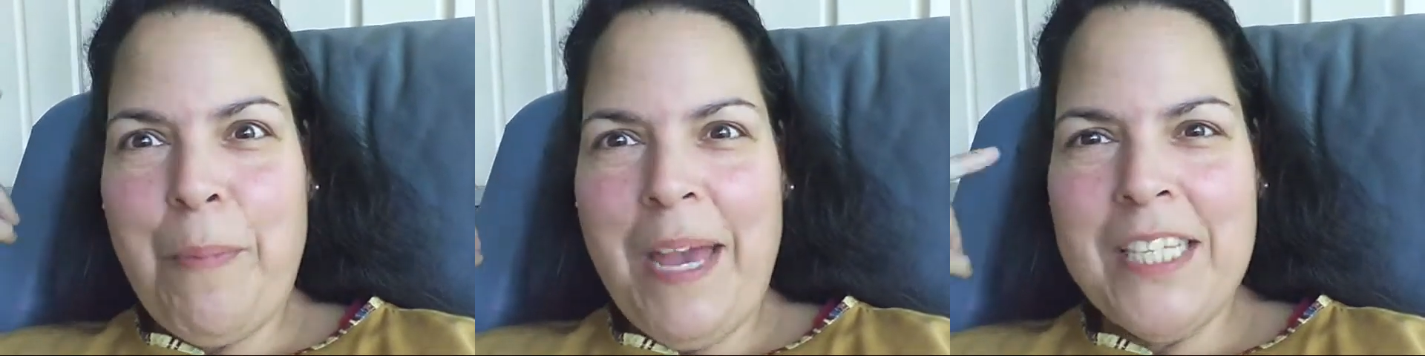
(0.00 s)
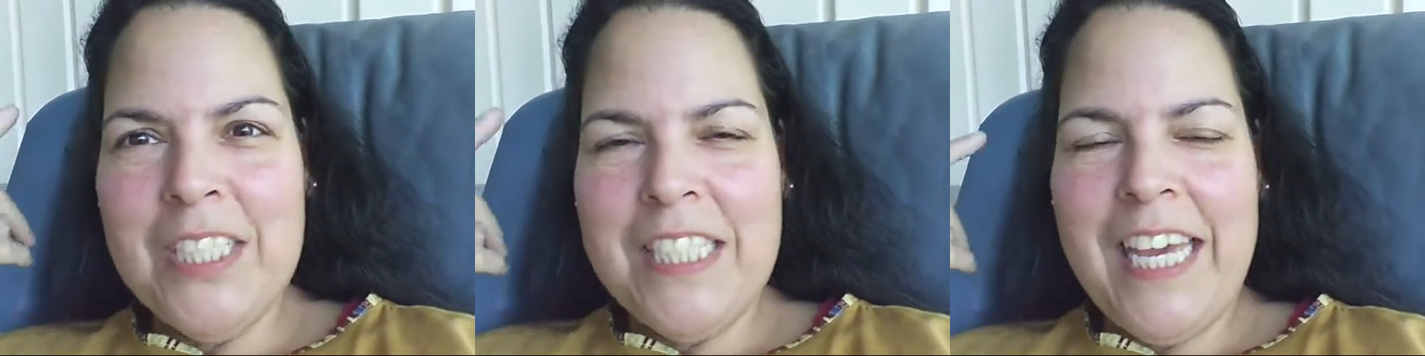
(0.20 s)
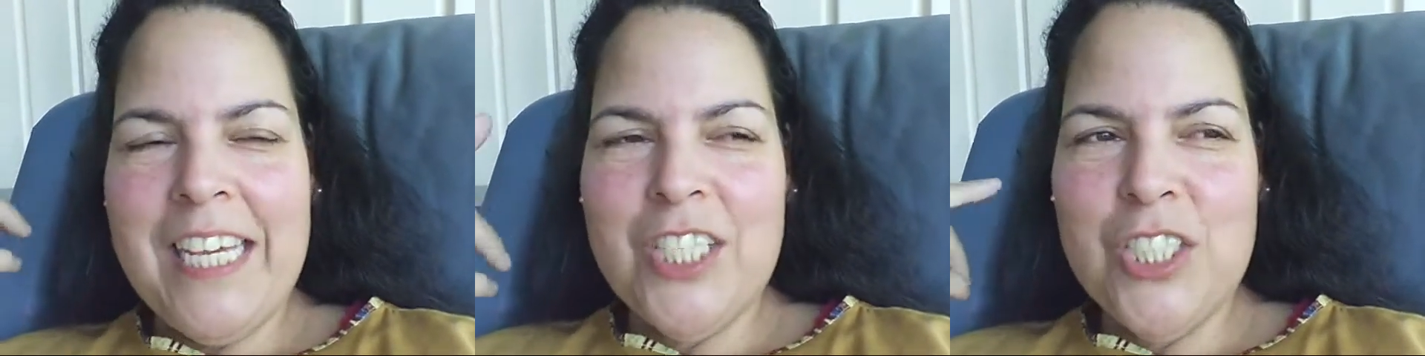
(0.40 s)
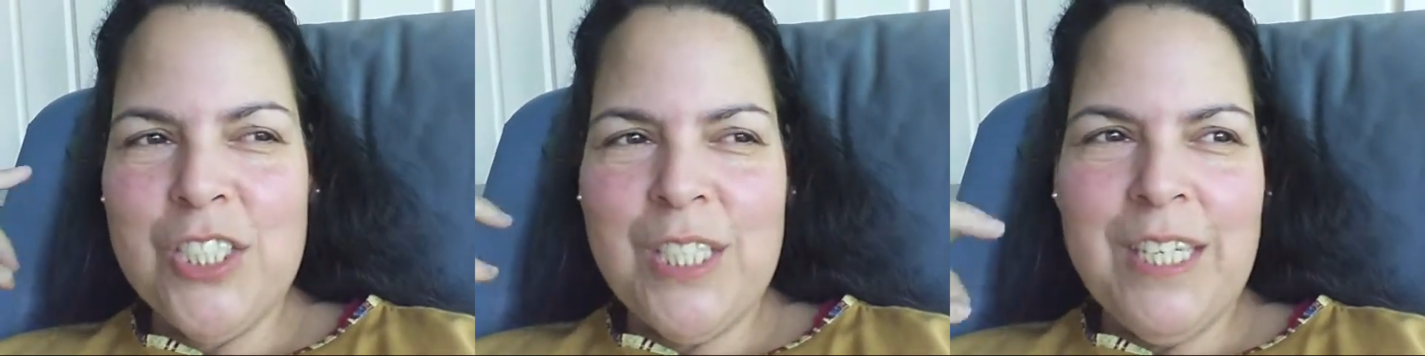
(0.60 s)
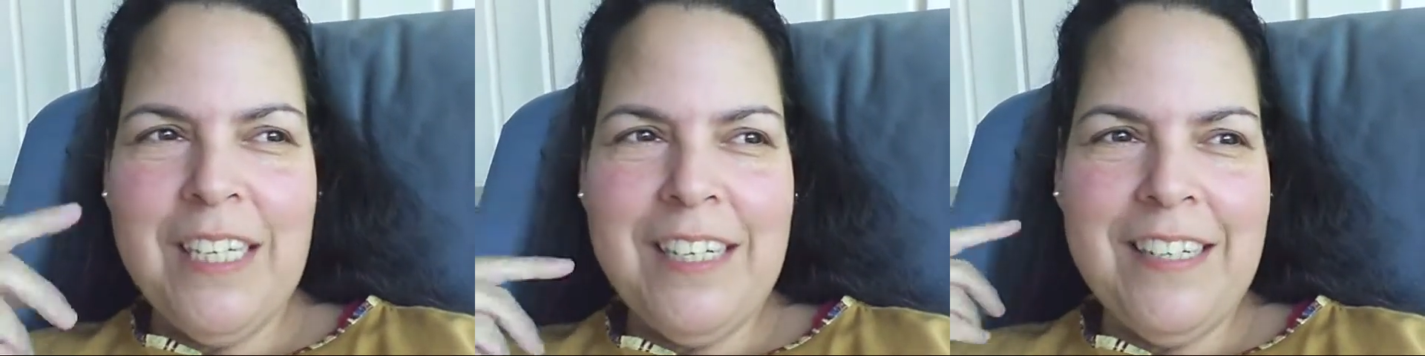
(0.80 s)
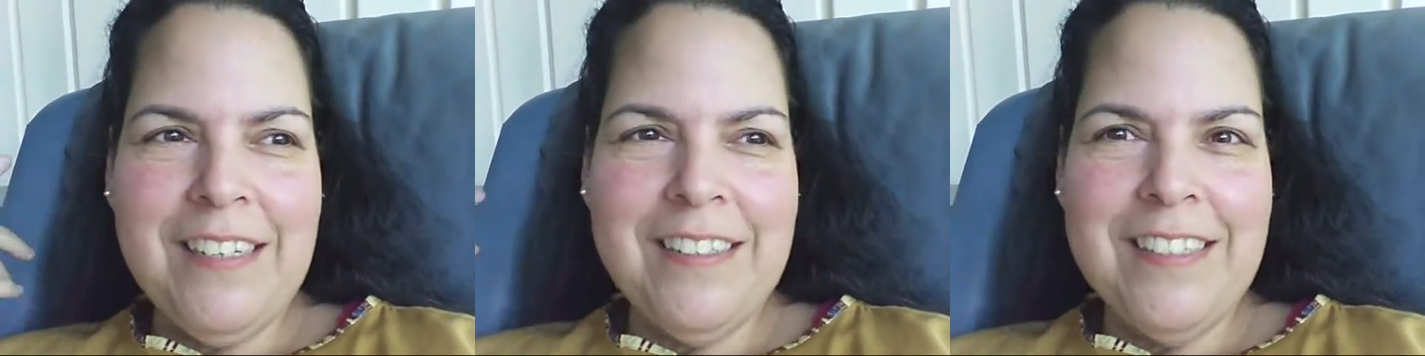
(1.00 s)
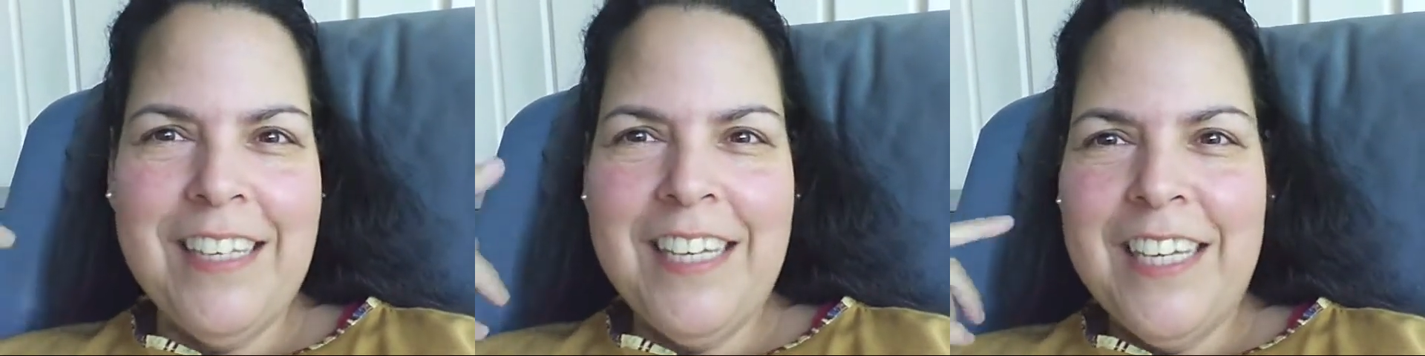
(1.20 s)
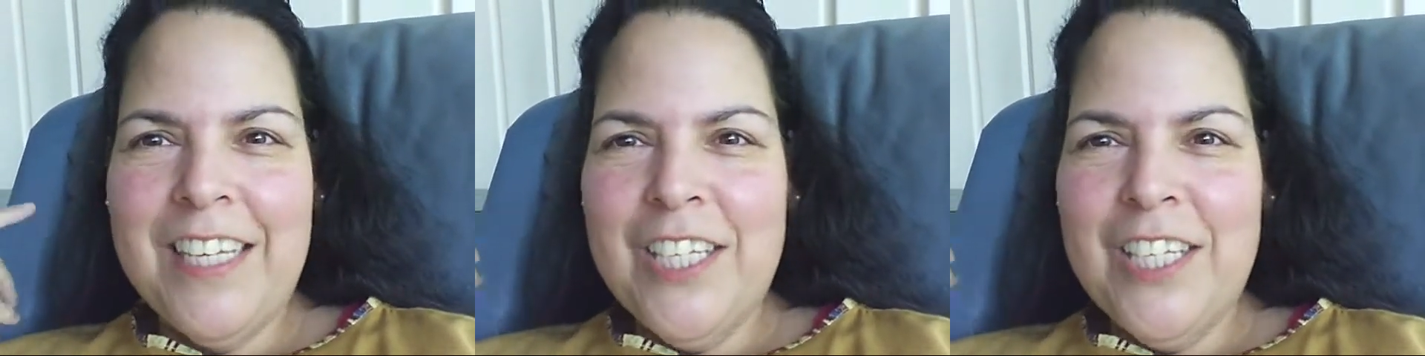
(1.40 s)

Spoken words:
your imagination, and